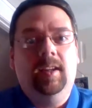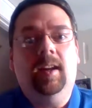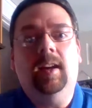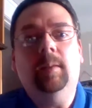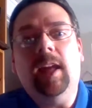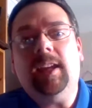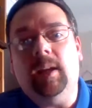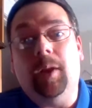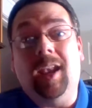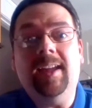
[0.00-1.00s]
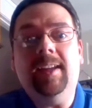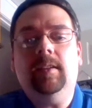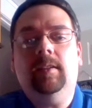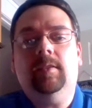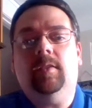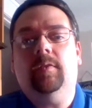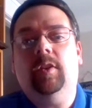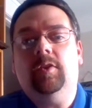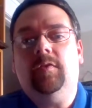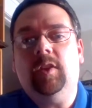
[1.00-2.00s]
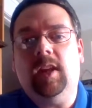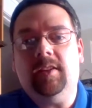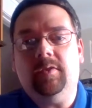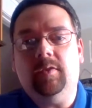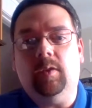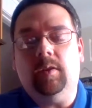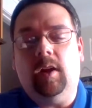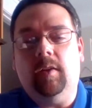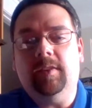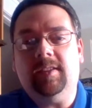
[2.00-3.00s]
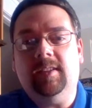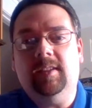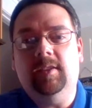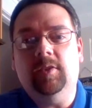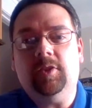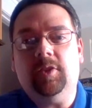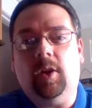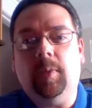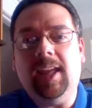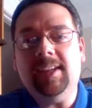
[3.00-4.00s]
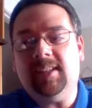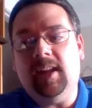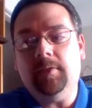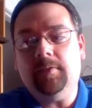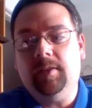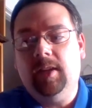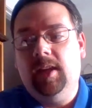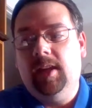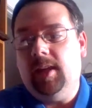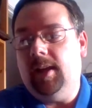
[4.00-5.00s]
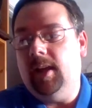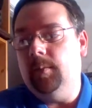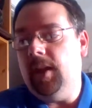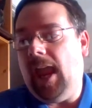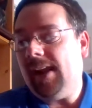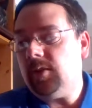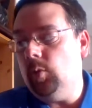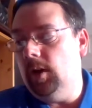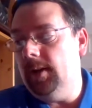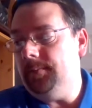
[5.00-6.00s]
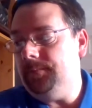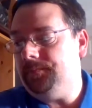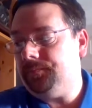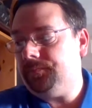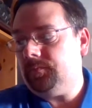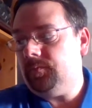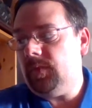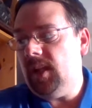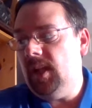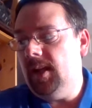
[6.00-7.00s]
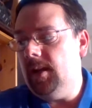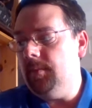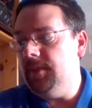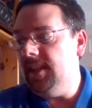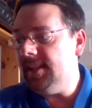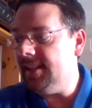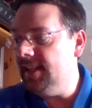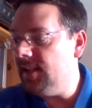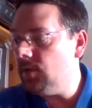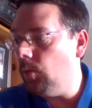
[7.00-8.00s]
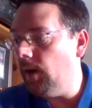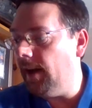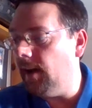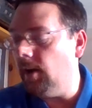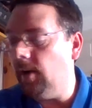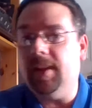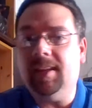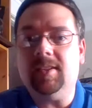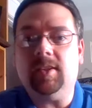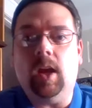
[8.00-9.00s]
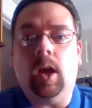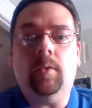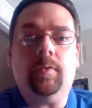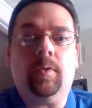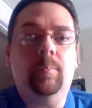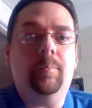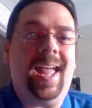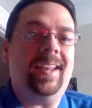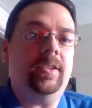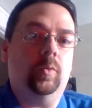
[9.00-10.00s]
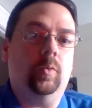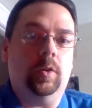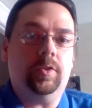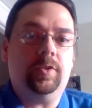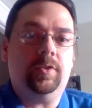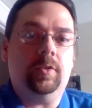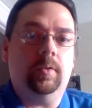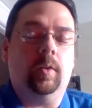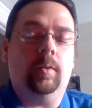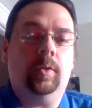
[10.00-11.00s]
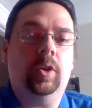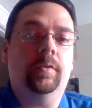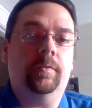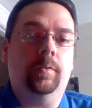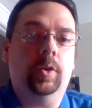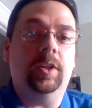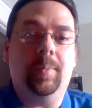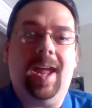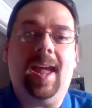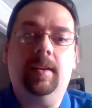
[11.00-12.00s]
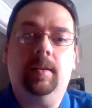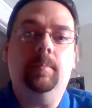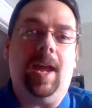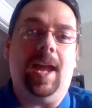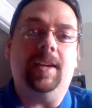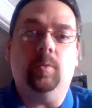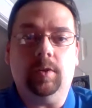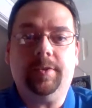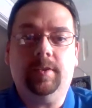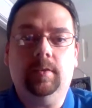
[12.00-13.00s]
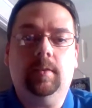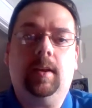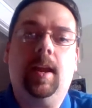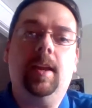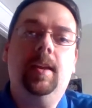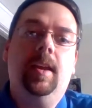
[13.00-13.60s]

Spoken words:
like in a play. So for those of you guys who are obviously used to our play stuff, Act 1, this is where things go from bad to worse, or good to bad, bad to worse. Okay,